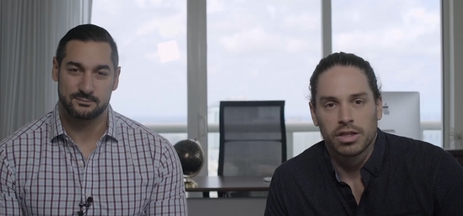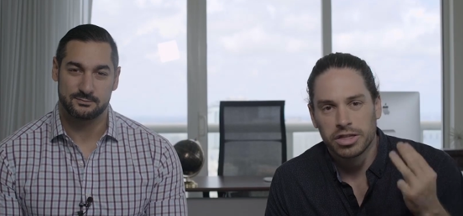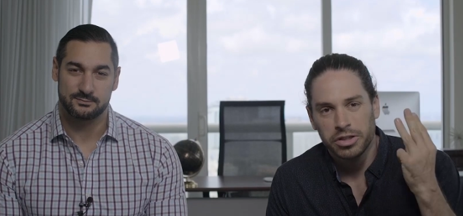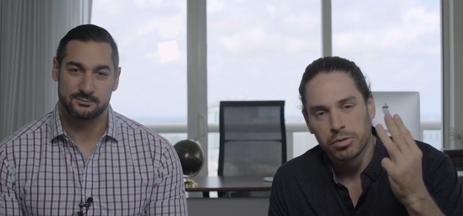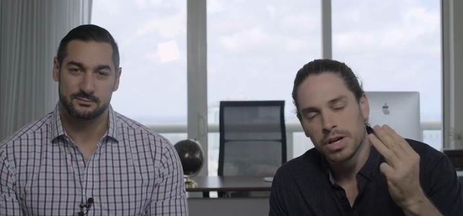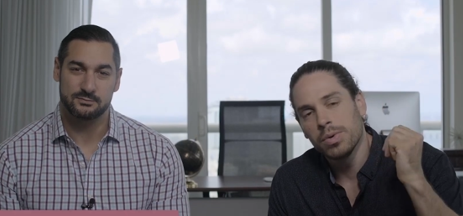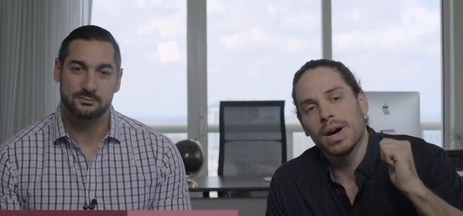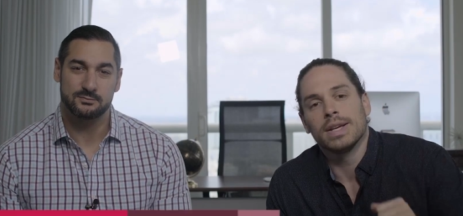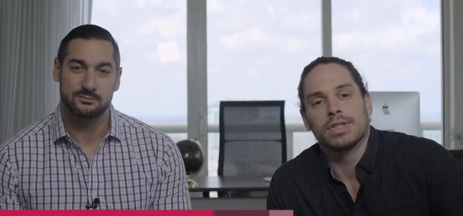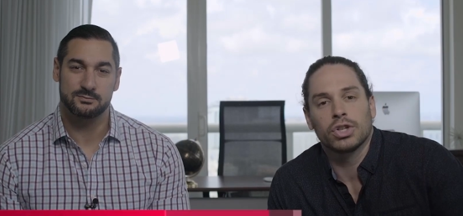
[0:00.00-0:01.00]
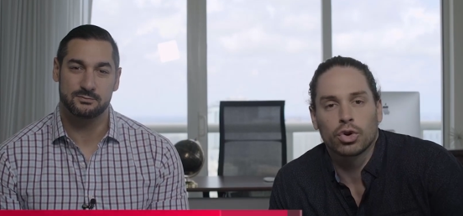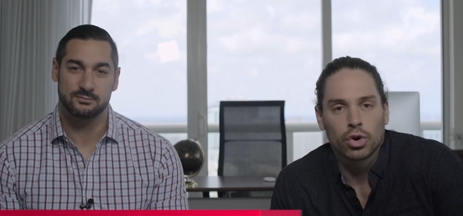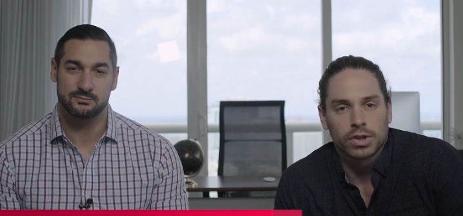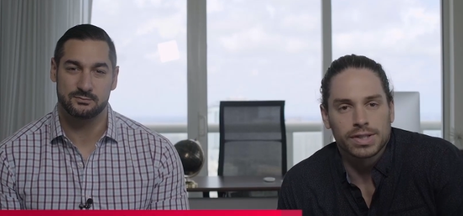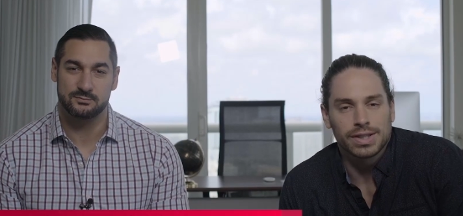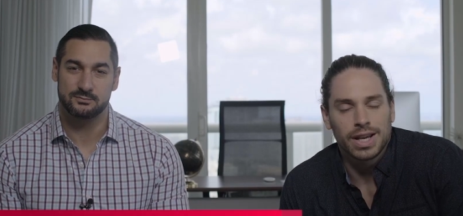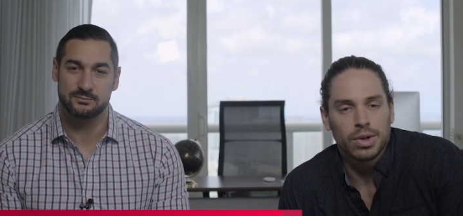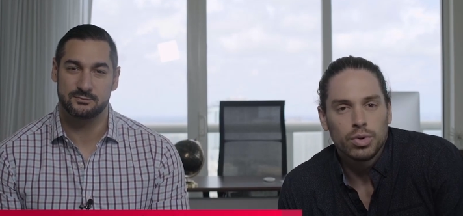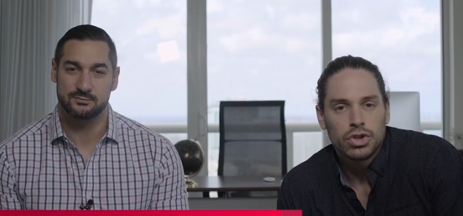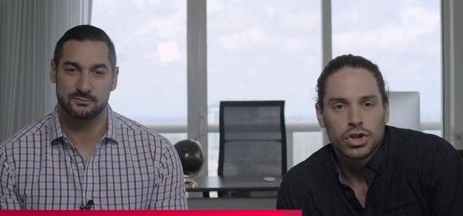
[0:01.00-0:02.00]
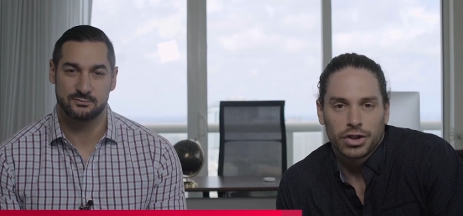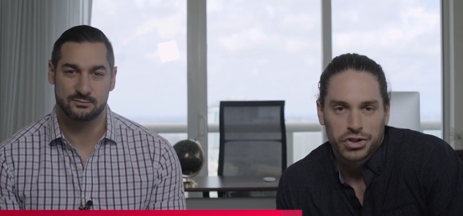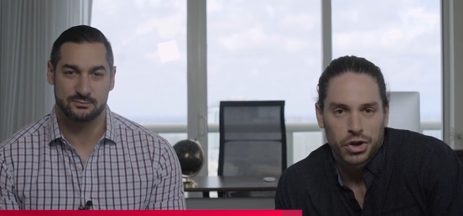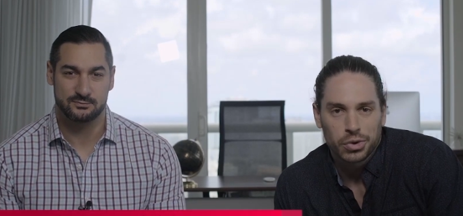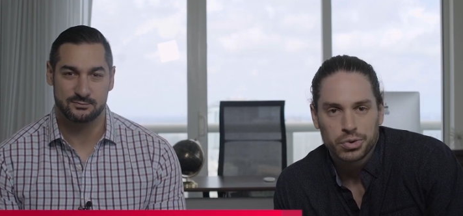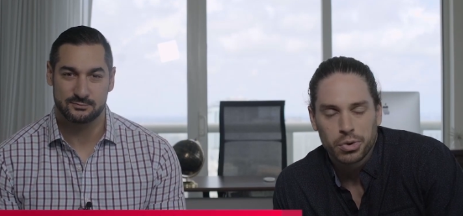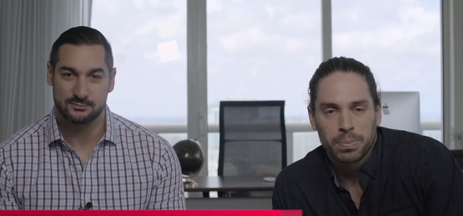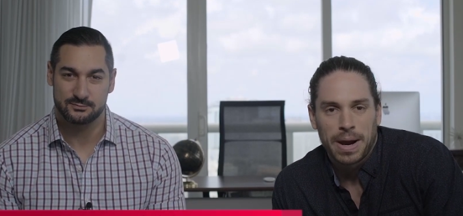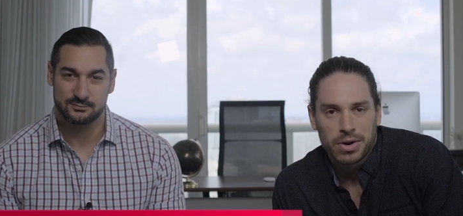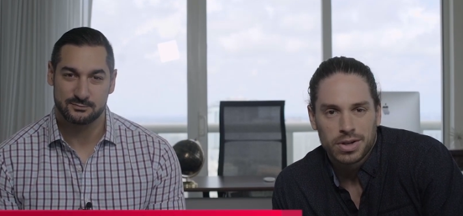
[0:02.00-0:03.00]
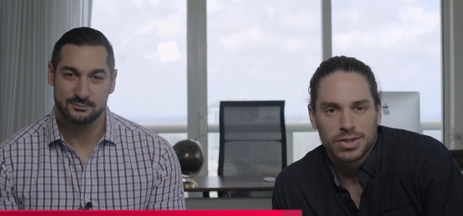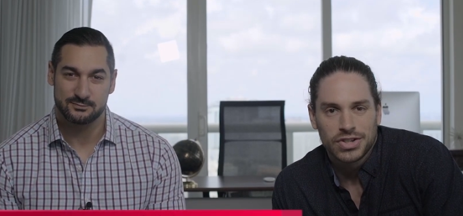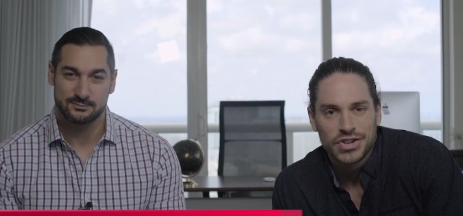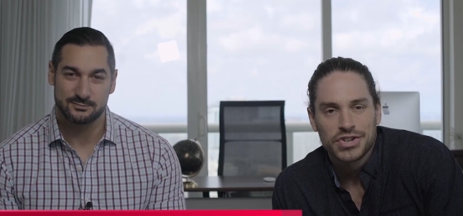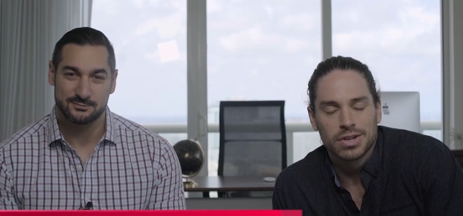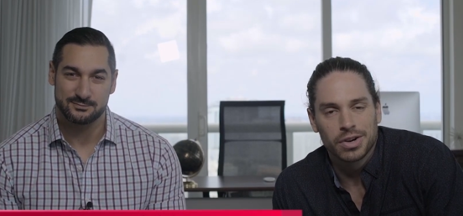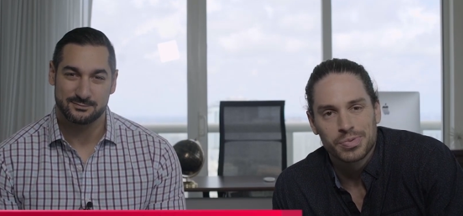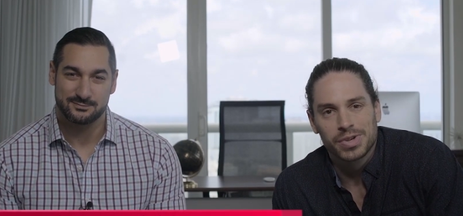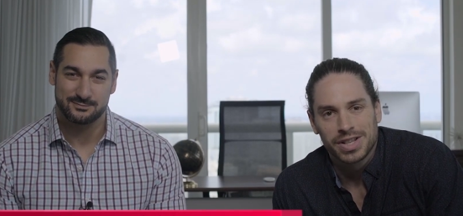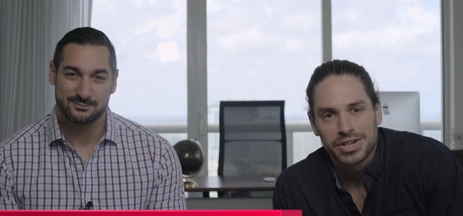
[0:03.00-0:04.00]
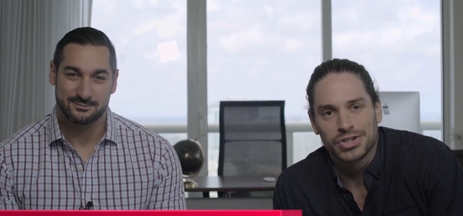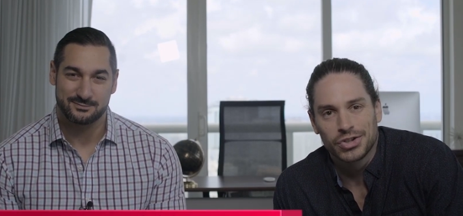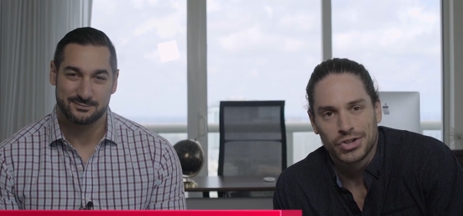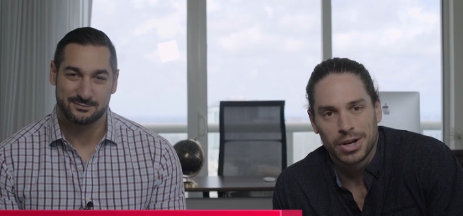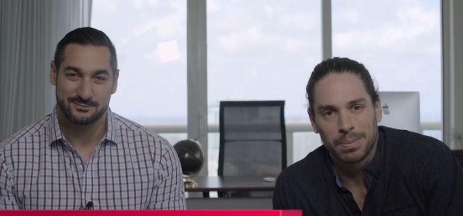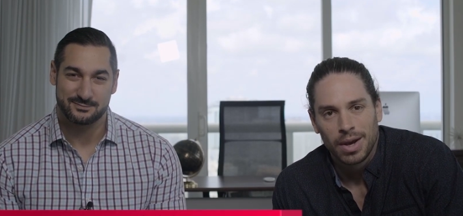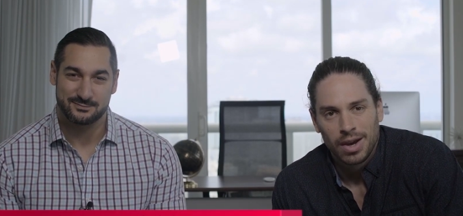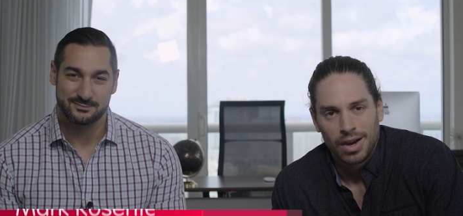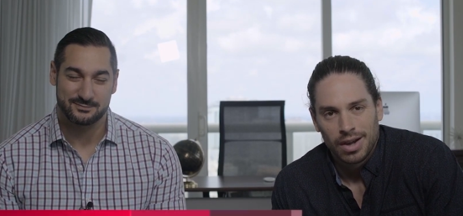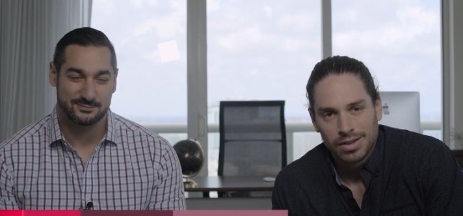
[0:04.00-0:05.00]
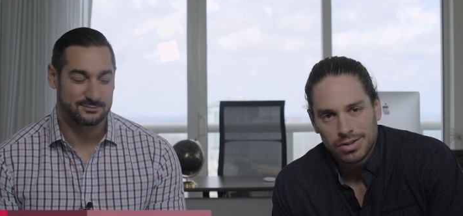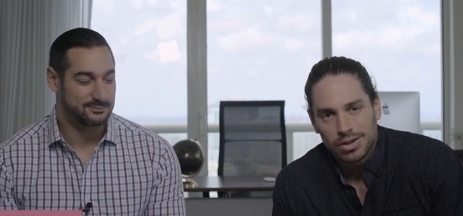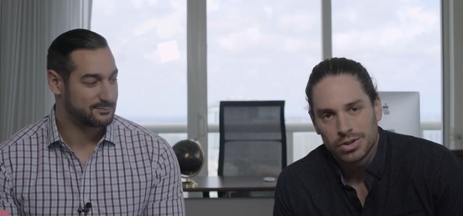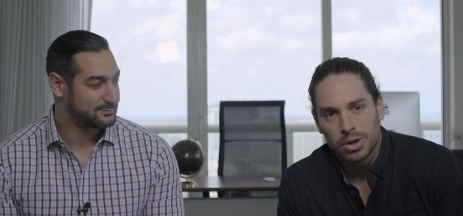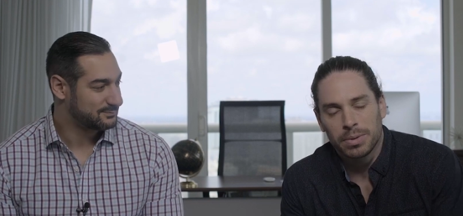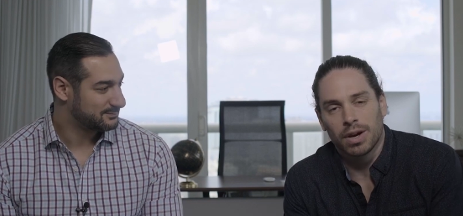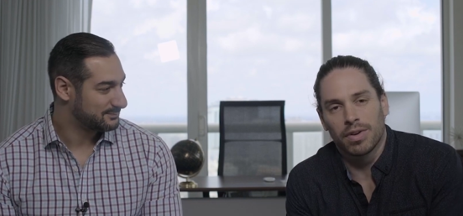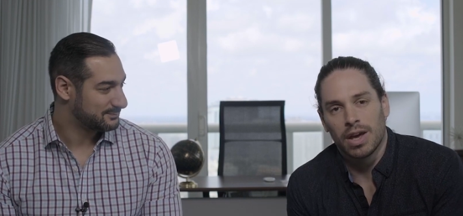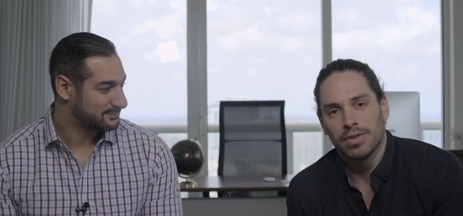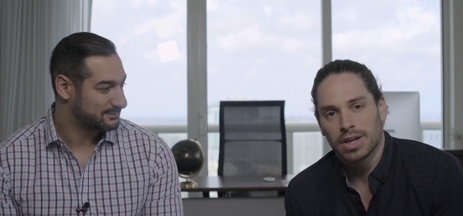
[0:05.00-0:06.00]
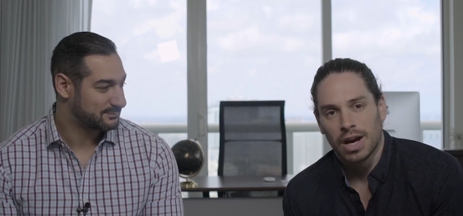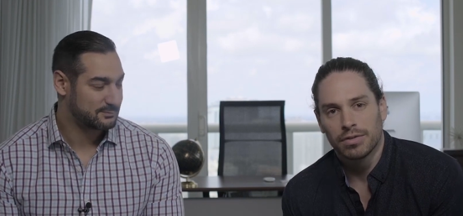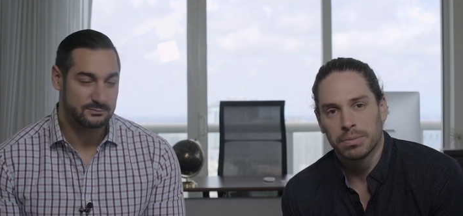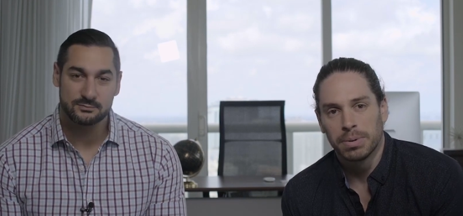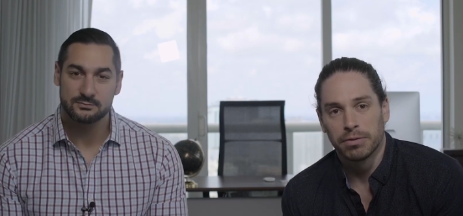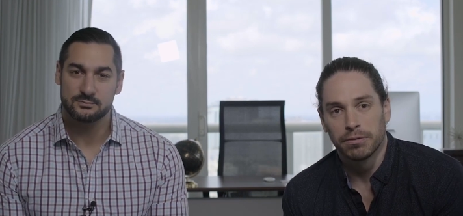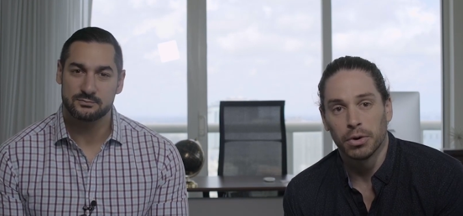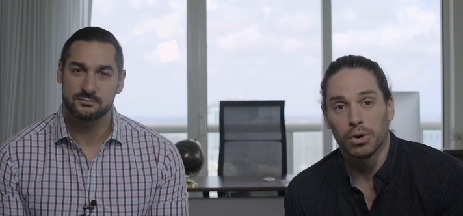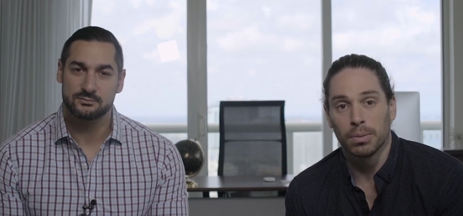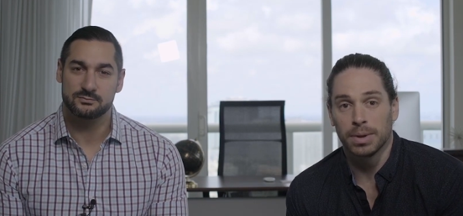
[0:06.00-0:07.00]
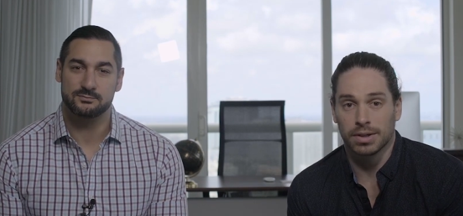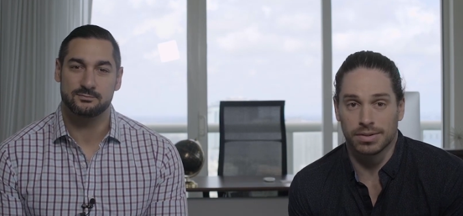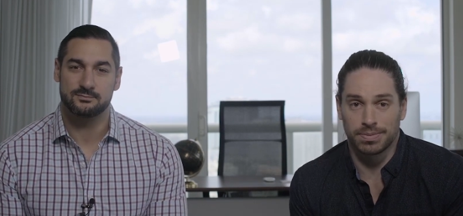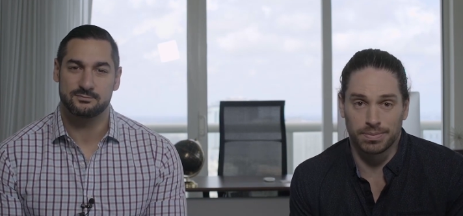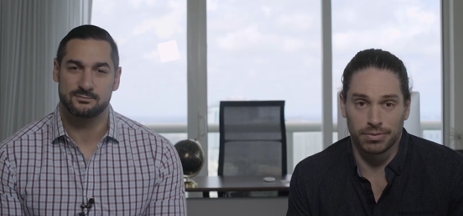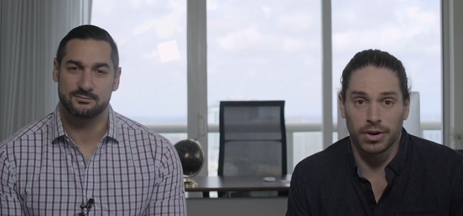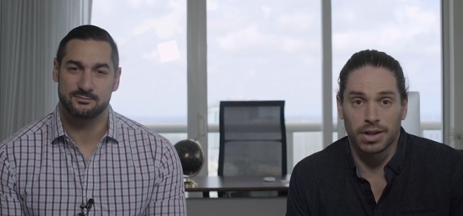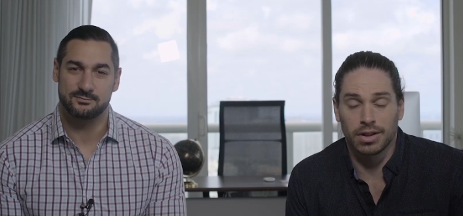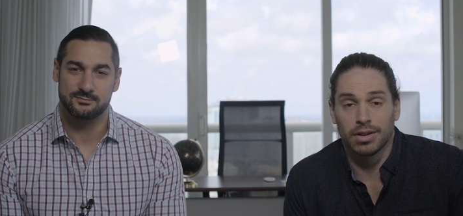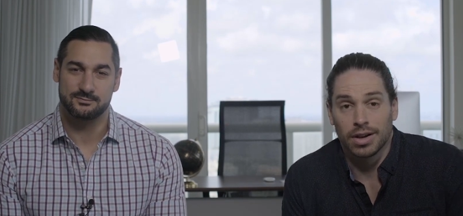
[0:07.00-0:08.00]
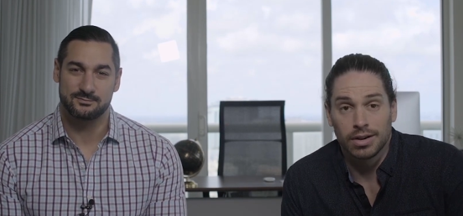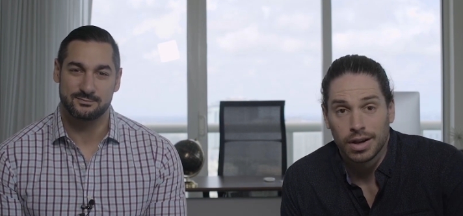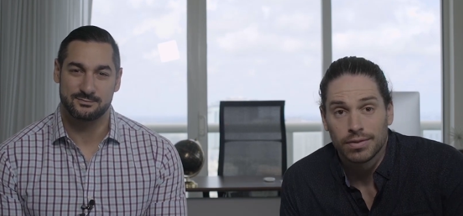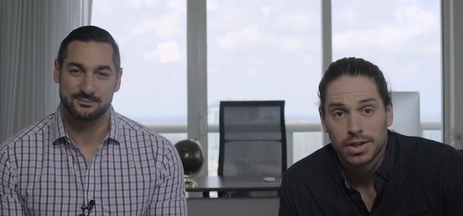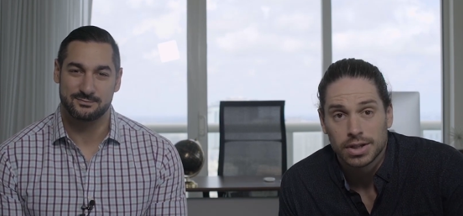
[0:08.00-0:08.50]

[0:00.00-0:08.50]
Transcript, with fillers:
Speaker 1: 3 ways to cross language and cultural barriers in a relationship. This is not a topic I've ever covered before because, frankly, I don't have the